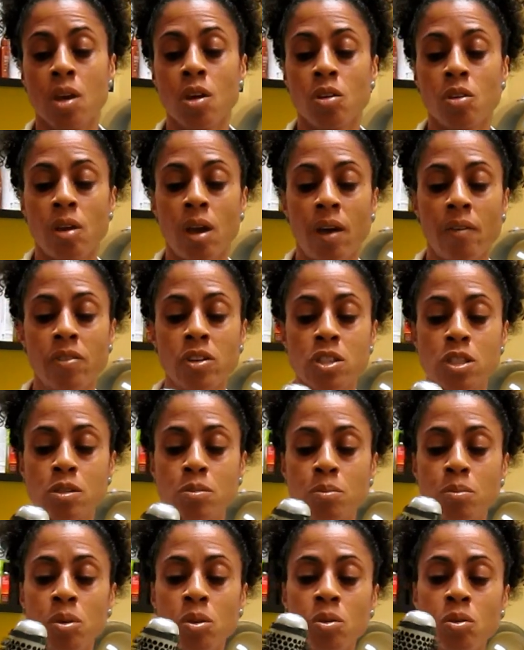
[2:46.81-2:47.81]
You have a
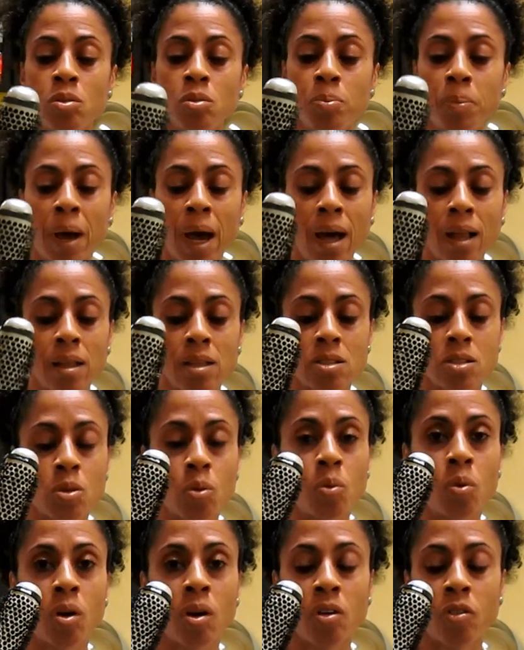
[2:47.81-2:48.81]
smooth palette to
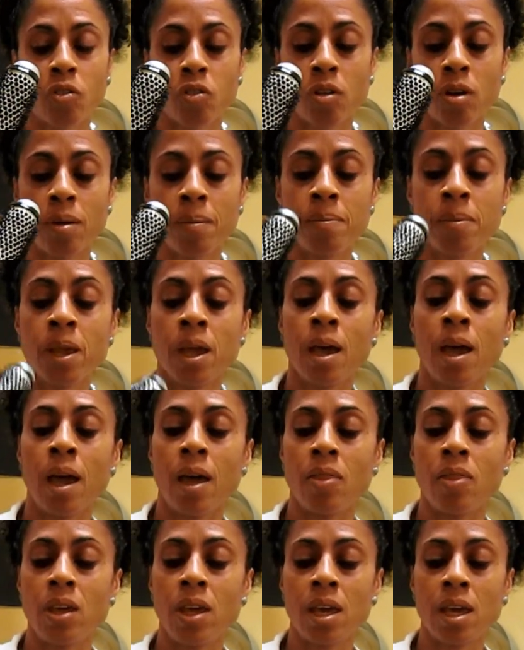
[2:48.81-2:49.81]
work from,
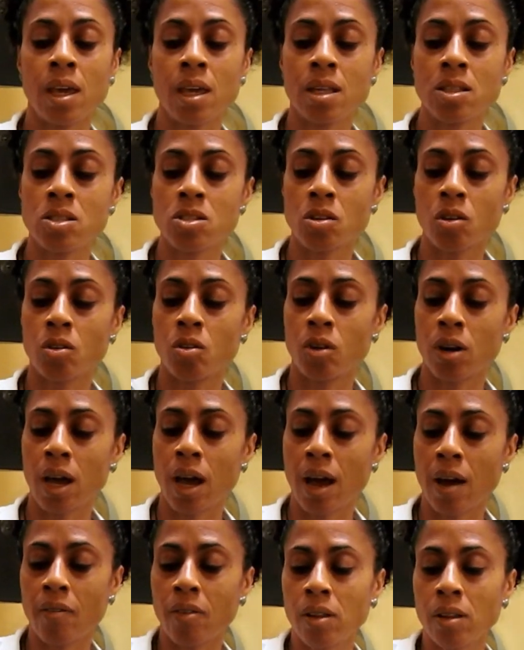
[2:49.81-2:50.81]
and the ends are going to
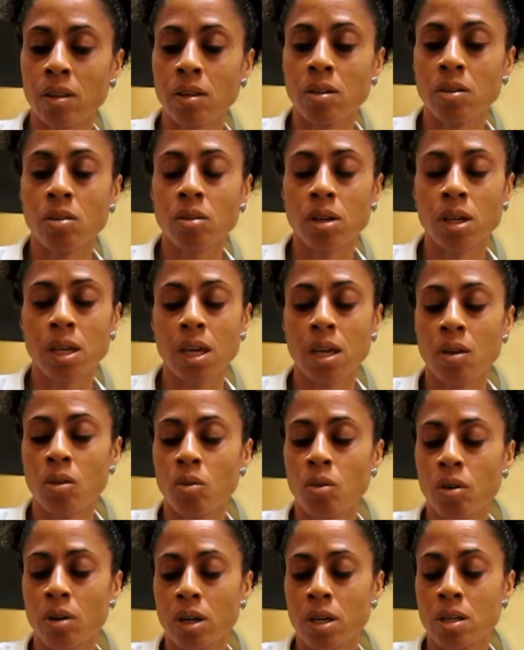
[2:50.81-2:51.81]
have a little kink
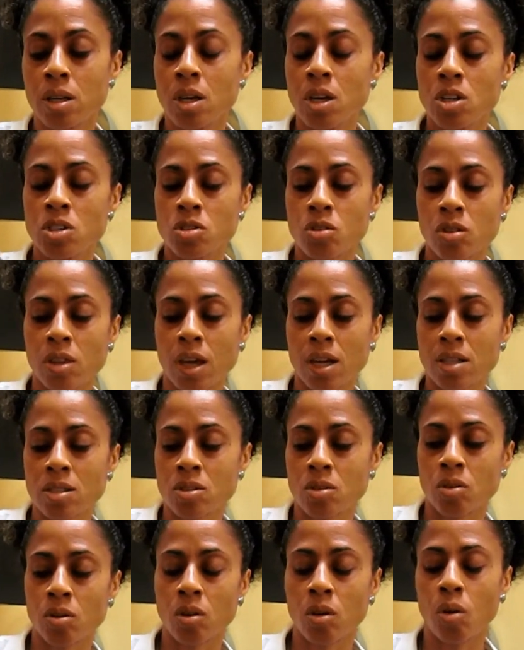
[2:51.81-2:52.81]
on it so that it's
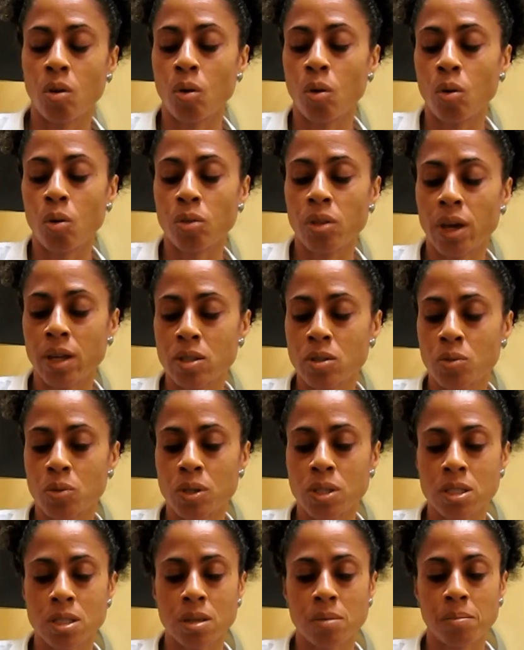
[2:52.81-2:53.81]
going to hold that
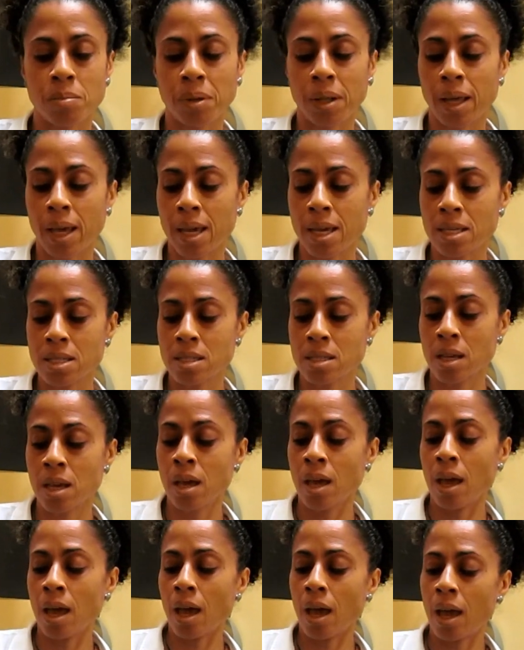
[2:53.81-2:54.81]
twist in place
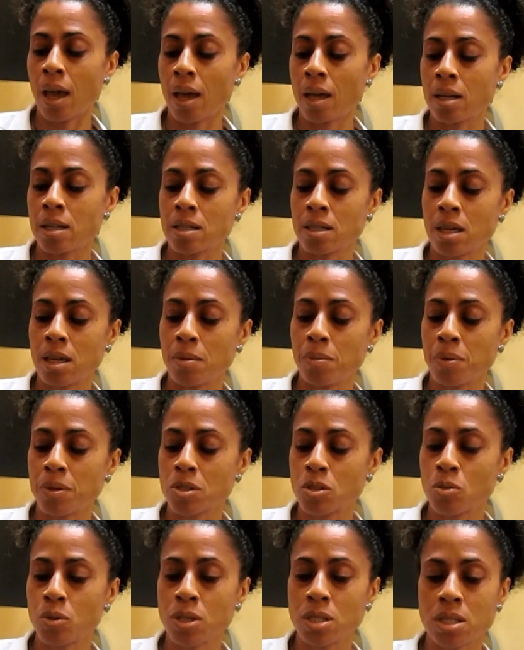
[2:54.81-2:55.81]
and keep it
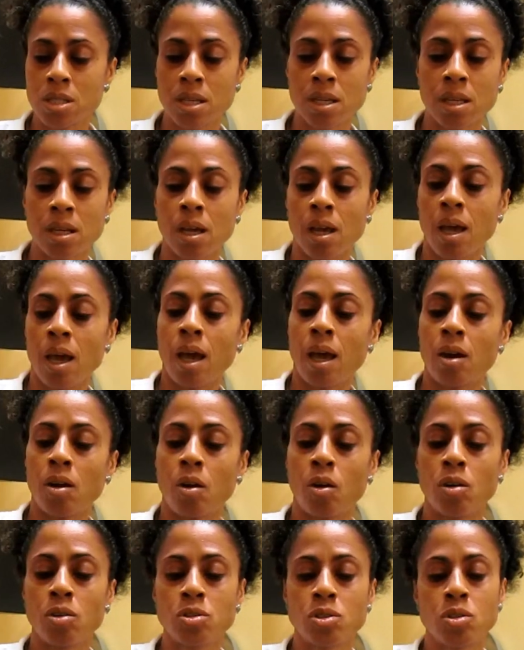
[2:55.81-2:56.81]
twisted, and
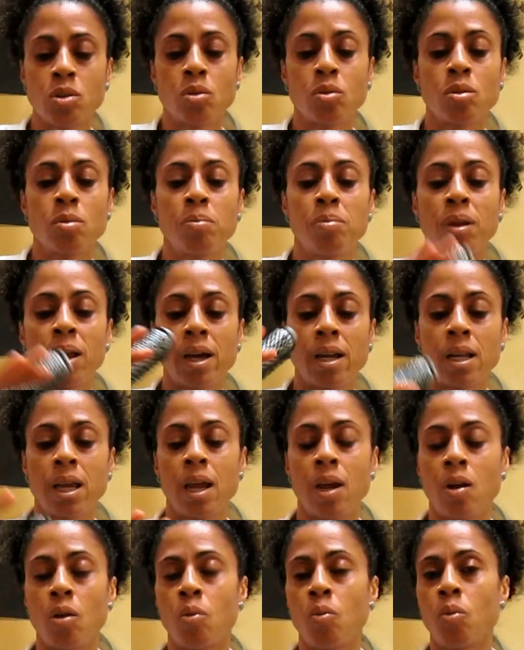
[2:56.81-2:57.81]
also the blunt
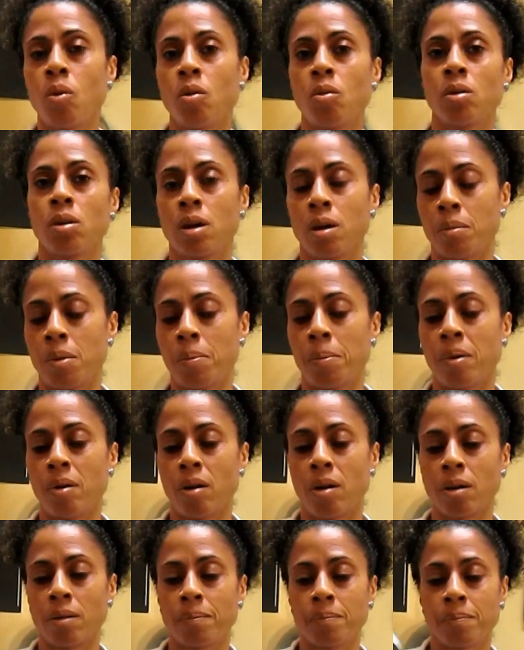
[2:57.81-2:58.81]
hair won't come apart.